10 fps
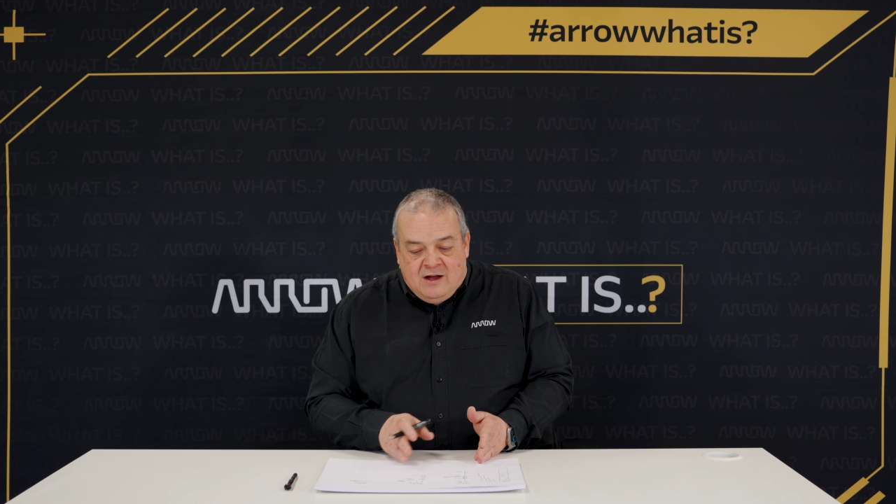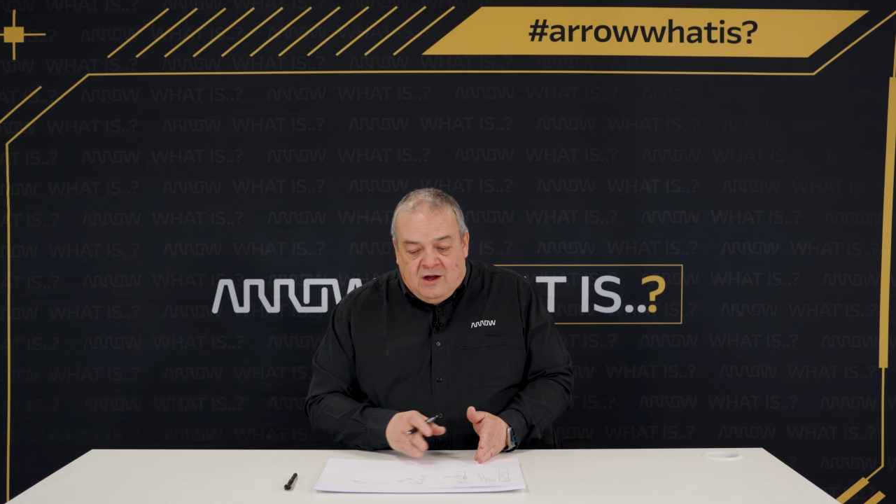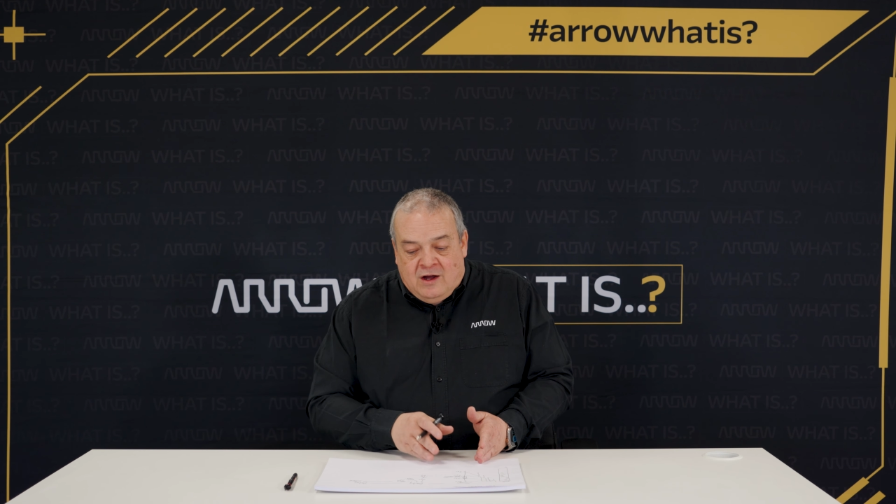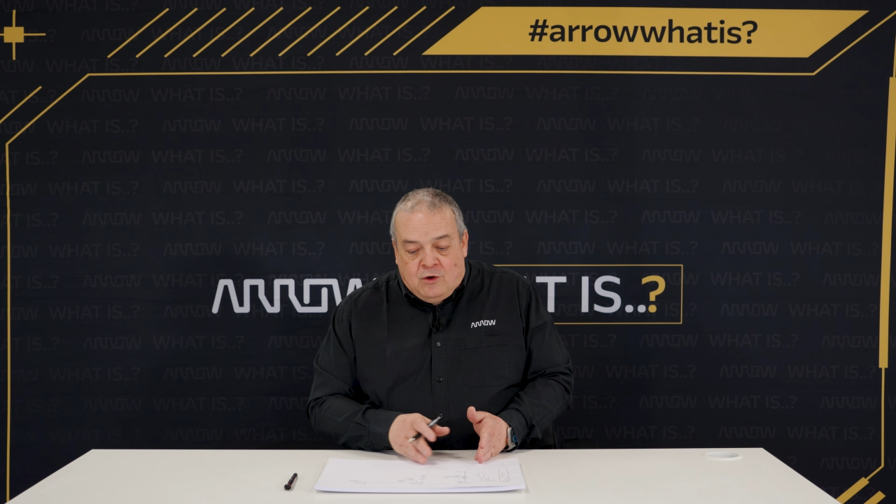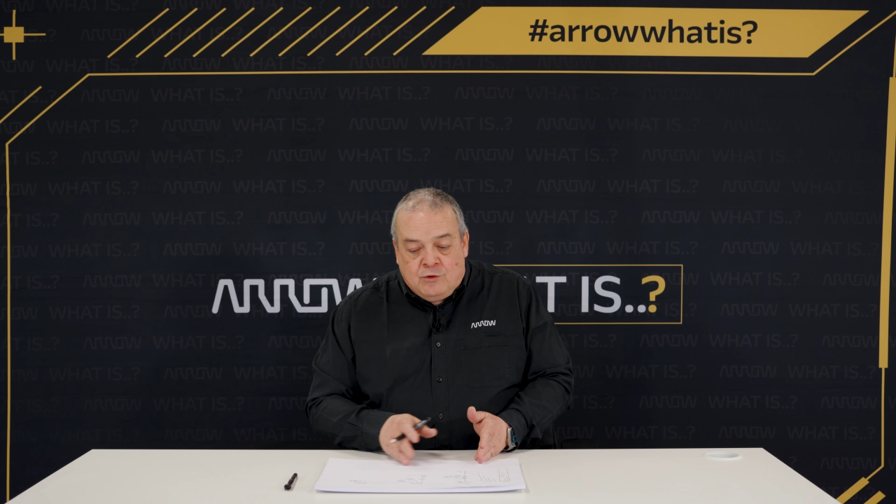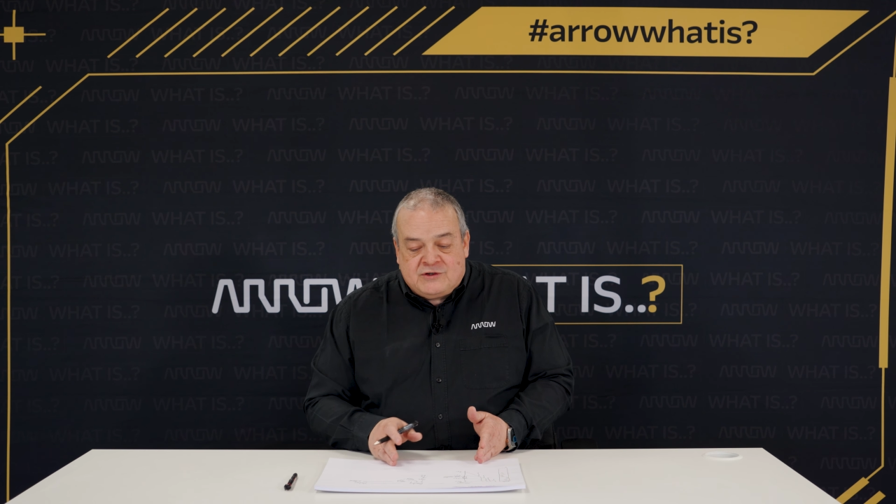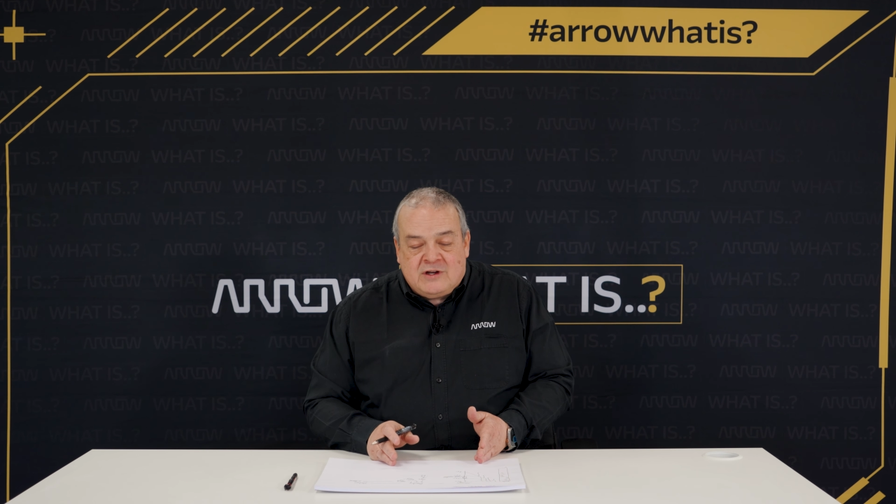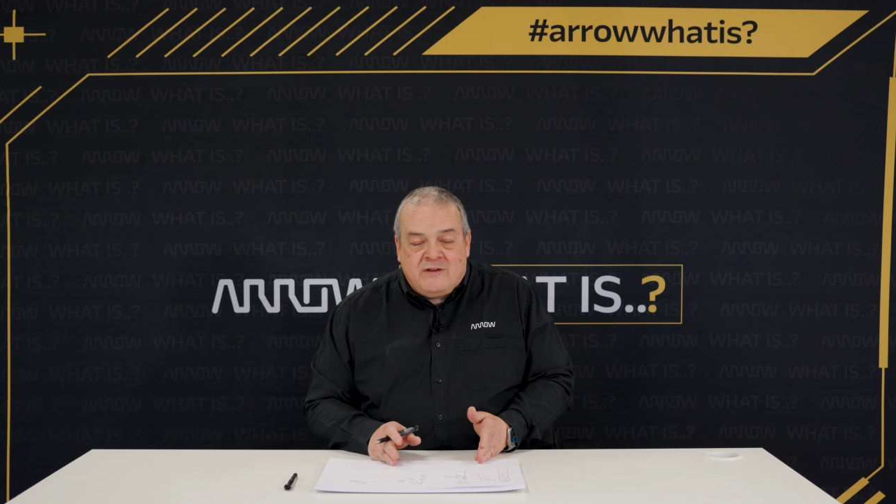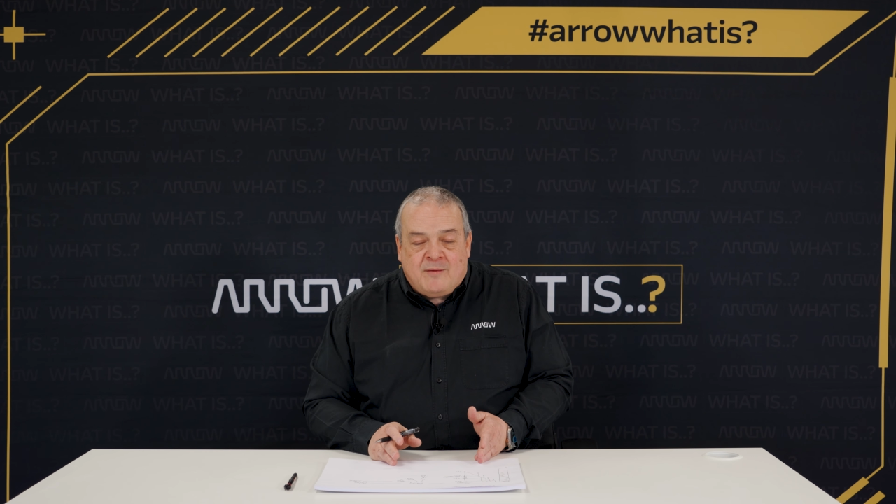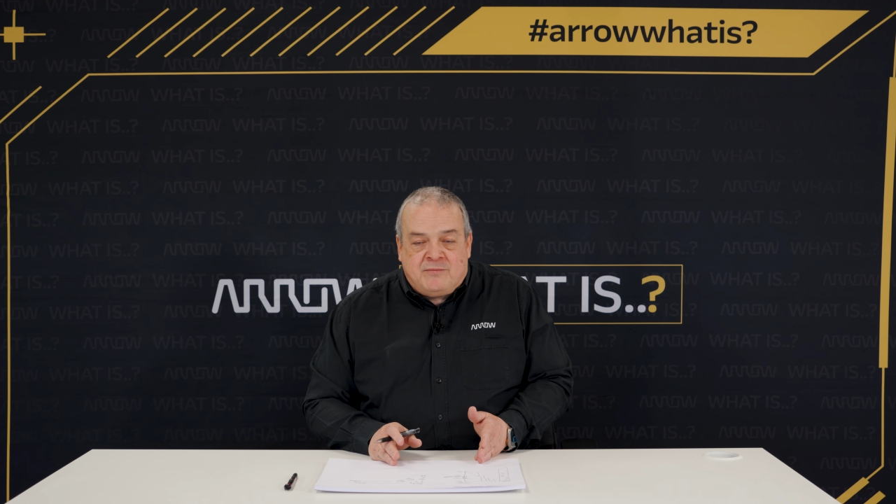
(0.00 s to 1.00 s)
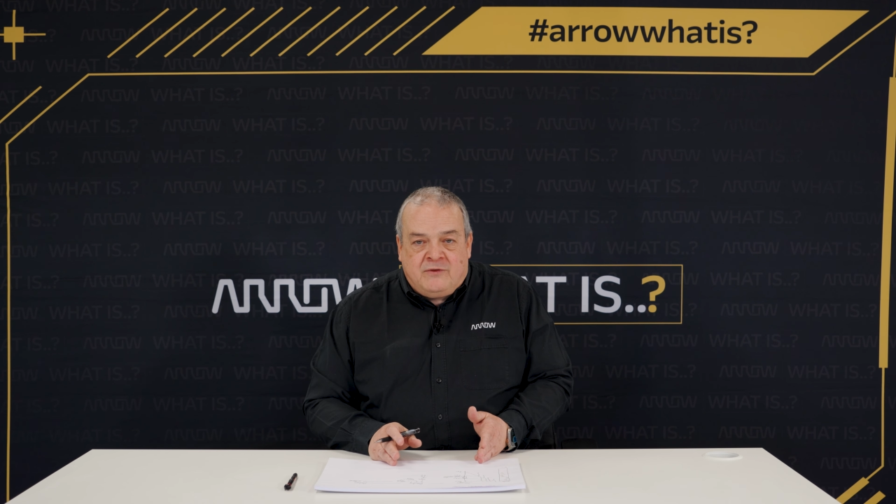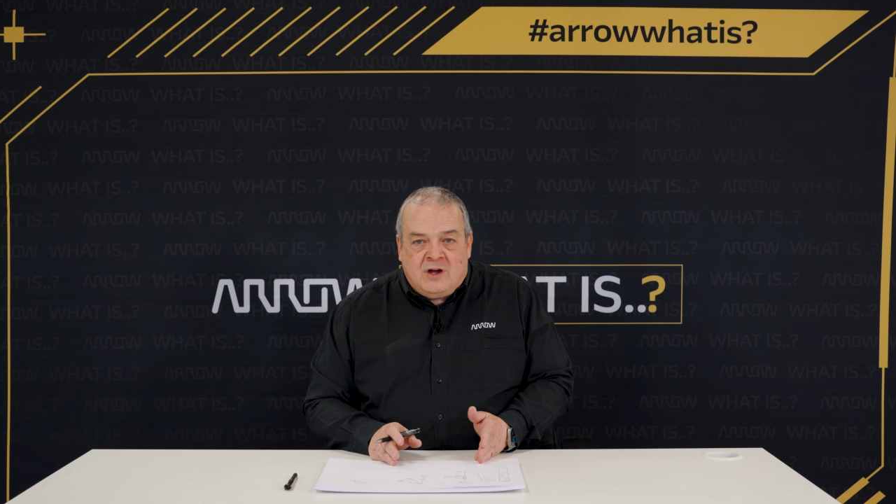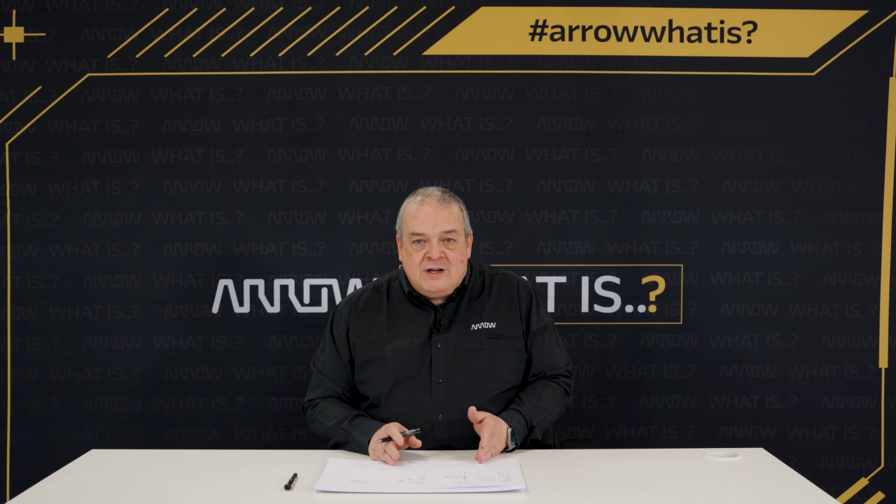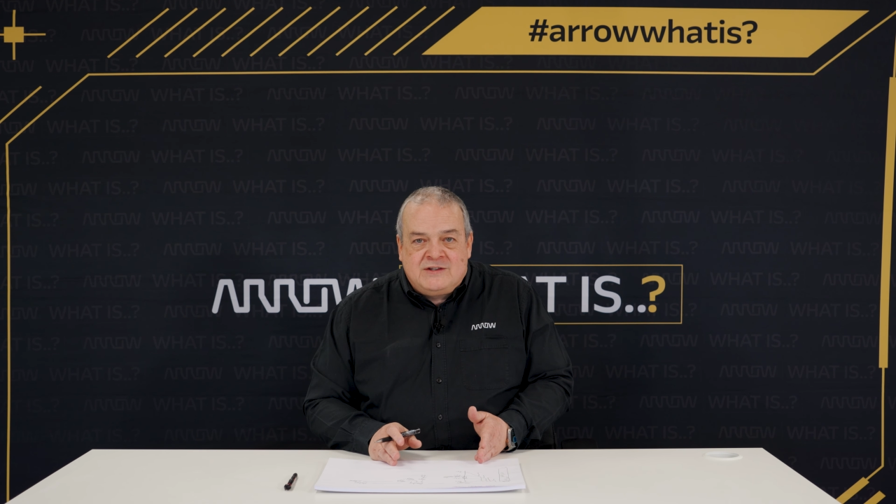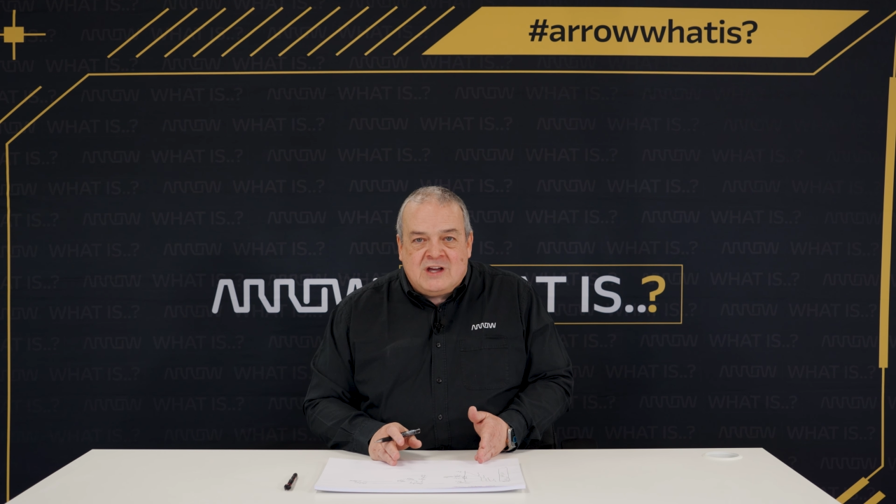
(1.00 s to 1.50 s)
Also, that
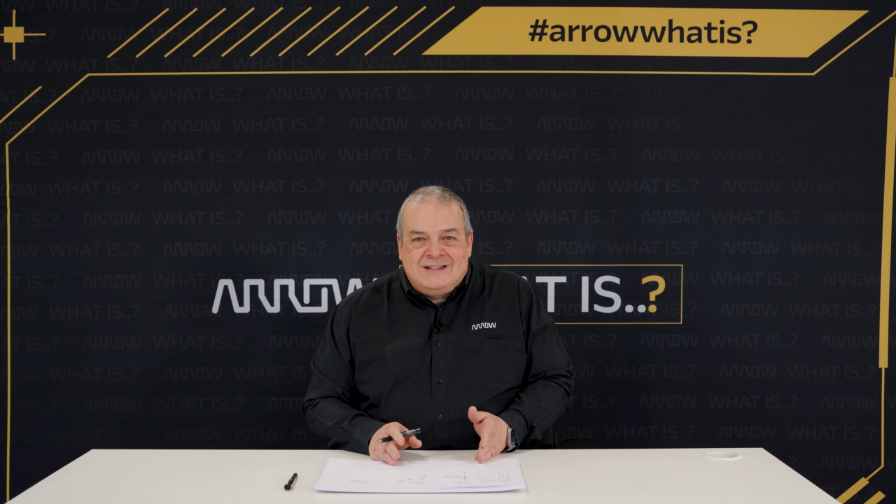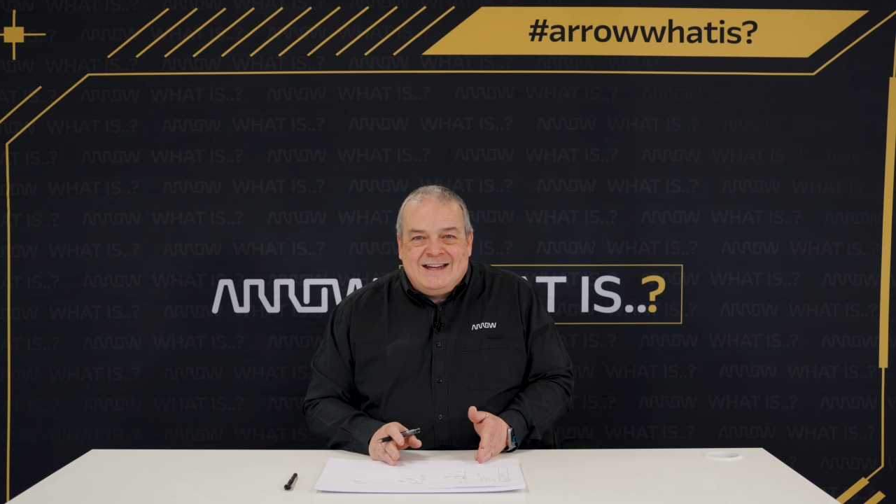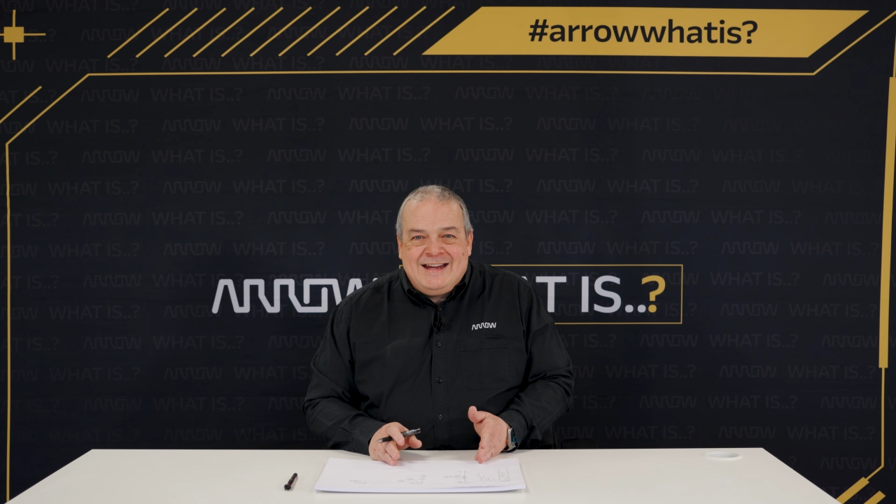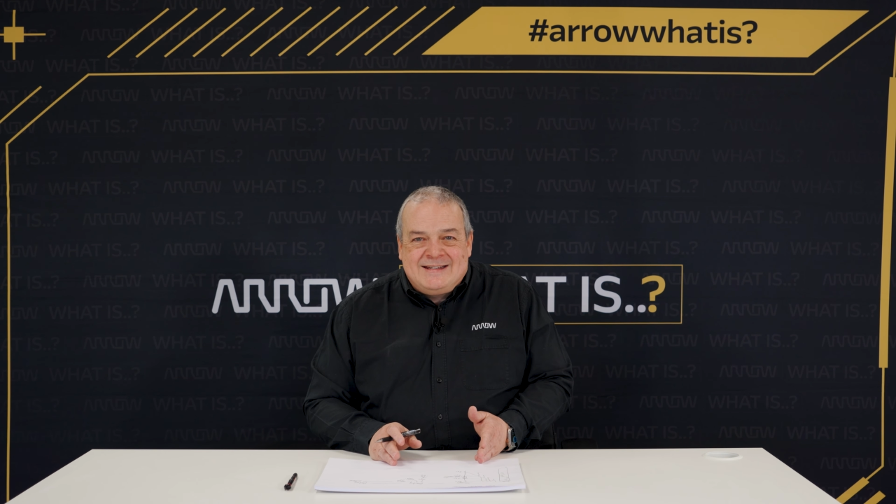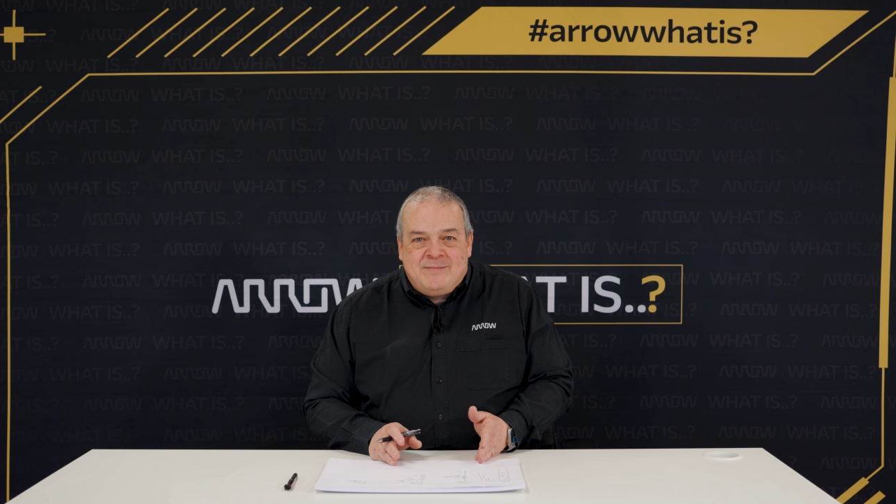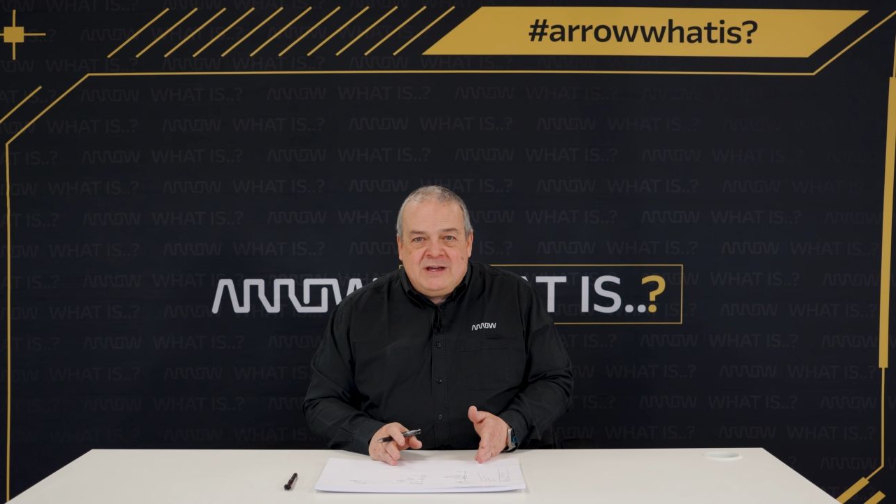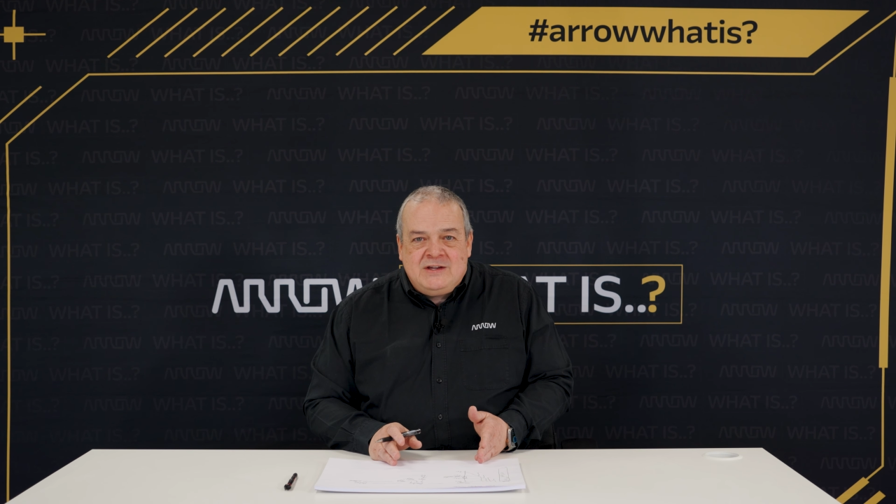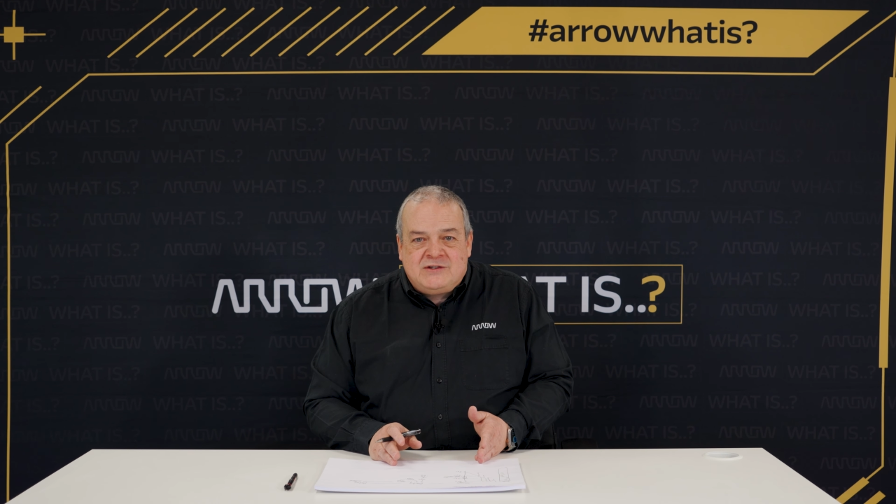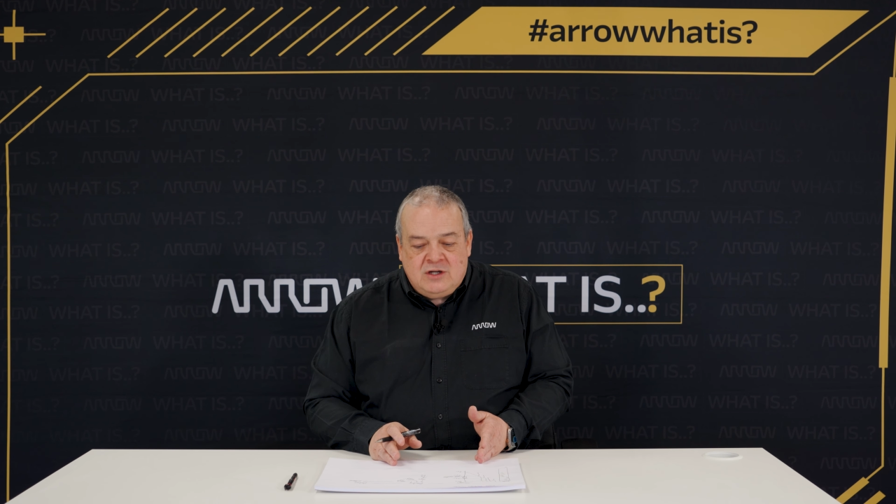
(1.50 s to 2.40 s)
provides a database